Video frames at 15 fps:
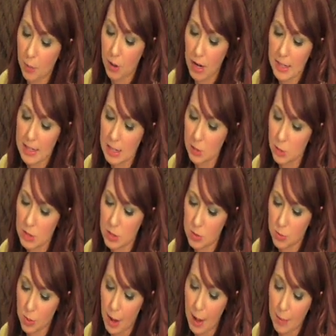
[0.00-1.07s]
And what I did
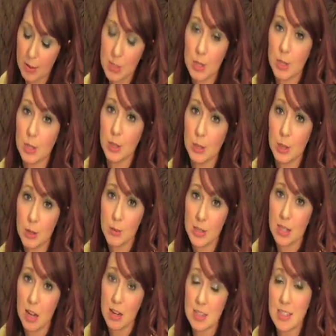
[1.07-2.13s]
was I went to
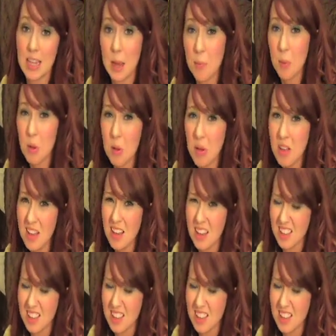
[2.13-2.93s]
Lowe's and got a sample.